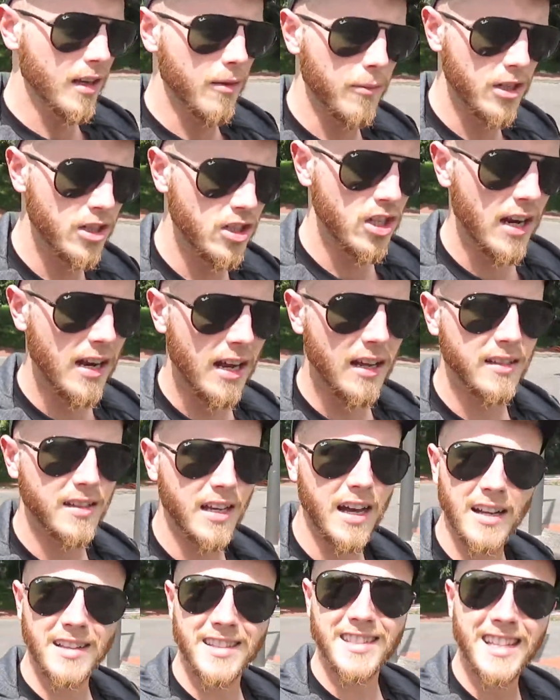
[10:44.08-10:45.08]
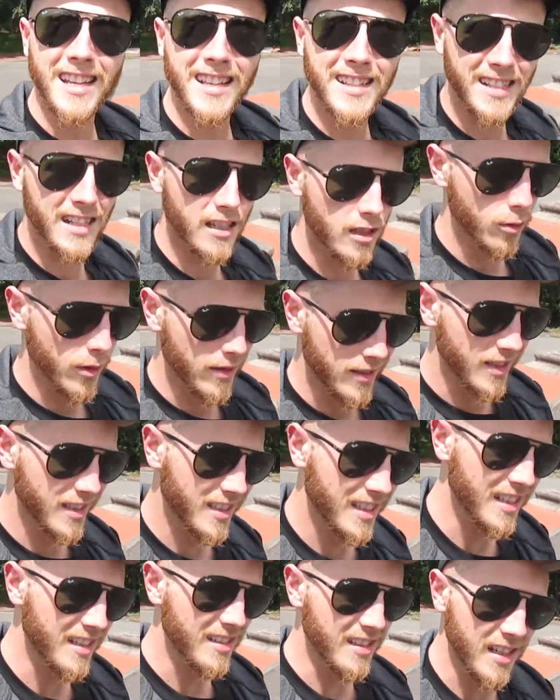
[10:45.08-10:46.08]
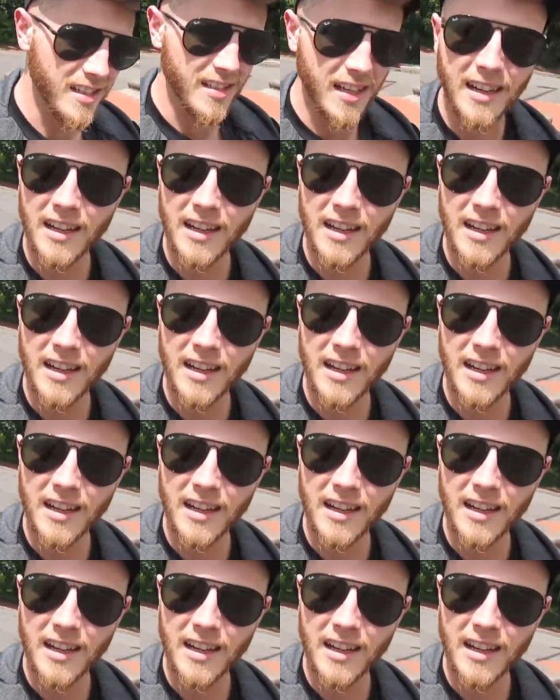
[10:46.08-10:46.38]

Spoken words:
a mangiare da Zizi's. We went to Zizi's, a